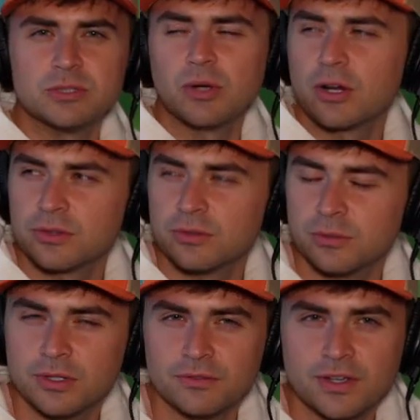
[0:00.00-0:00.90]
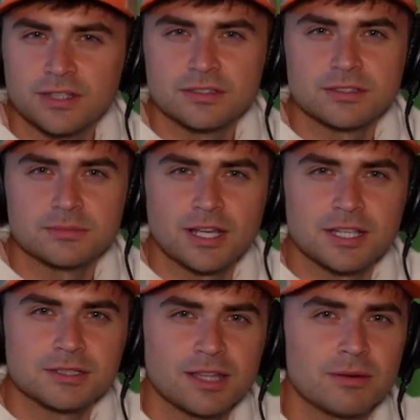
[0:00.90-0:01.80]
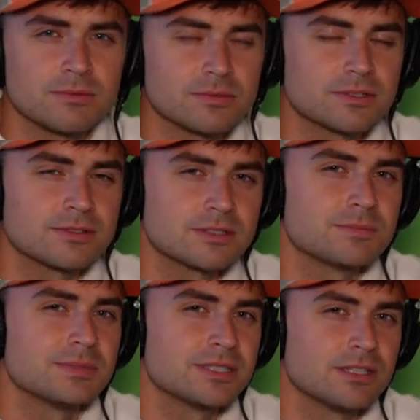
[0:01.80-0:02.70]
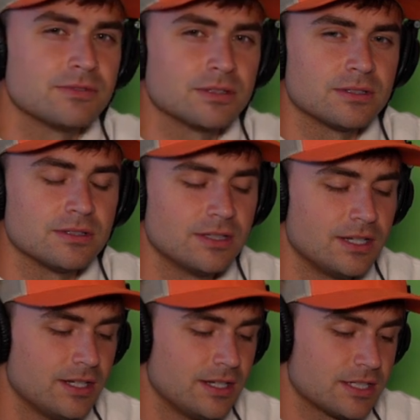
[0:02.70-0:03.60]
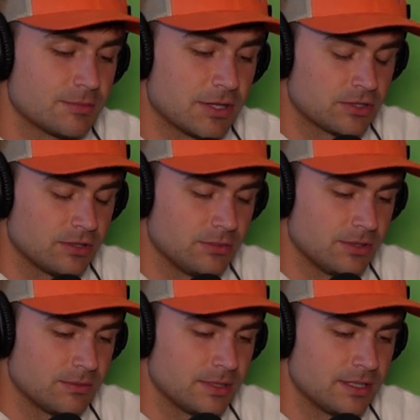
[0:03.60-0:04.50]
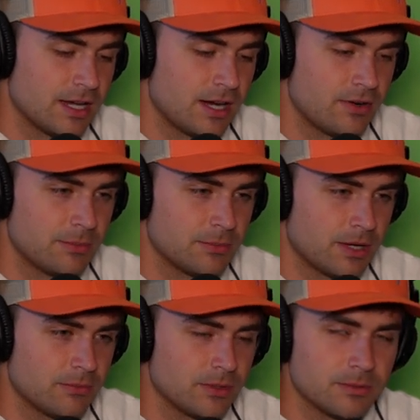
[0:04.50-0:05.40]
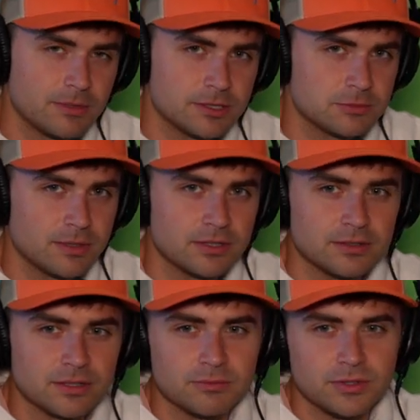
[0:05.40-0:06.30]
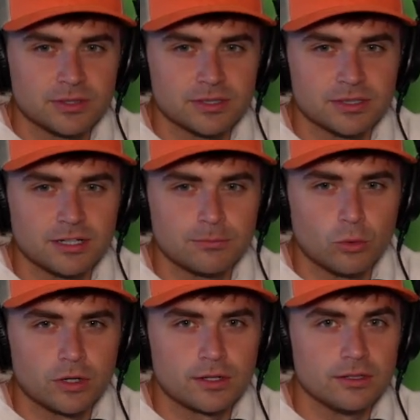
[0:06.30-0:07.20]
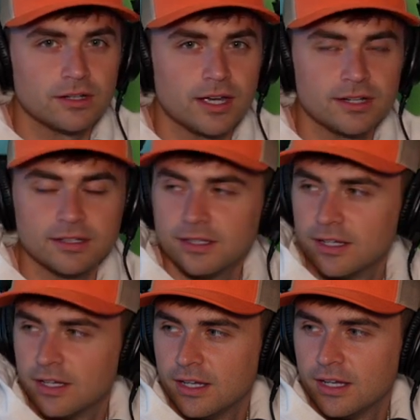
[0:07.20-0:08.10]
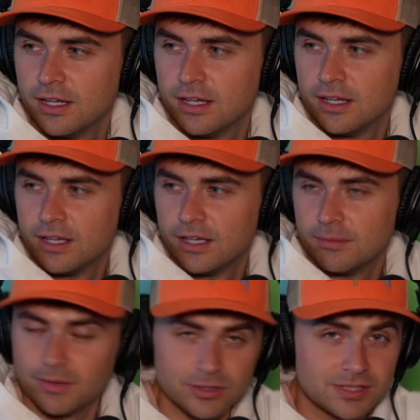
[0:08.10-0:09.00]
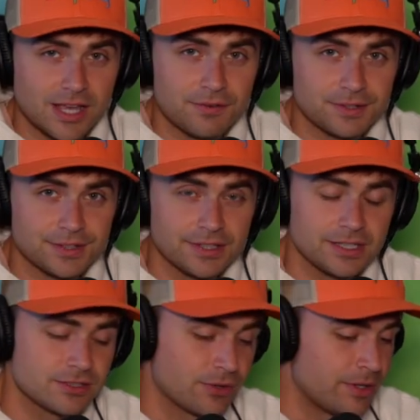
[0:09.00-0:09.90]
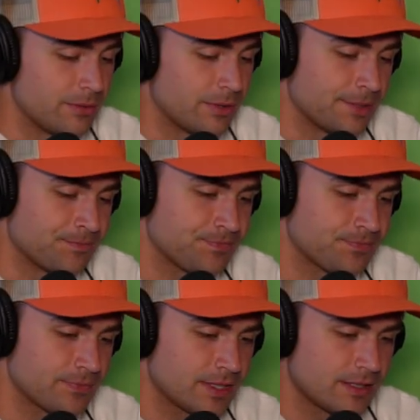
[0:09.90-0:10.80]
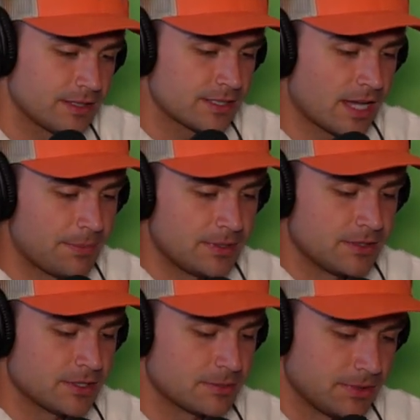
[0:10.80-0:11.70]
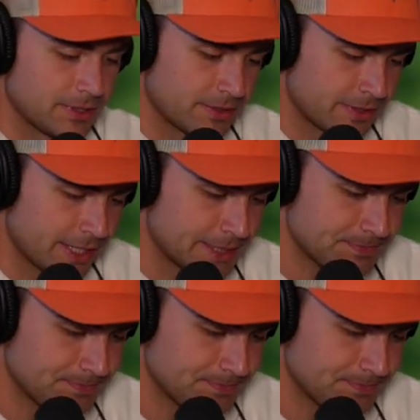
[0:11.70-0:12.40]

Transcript: We all go through weird phases sometimes, but that one was specifically, especially weird. But now I'm I'm feeling much better, and I'm feeling uh, more clear headed, most definitely. So anyway, let's hop into this book, okay?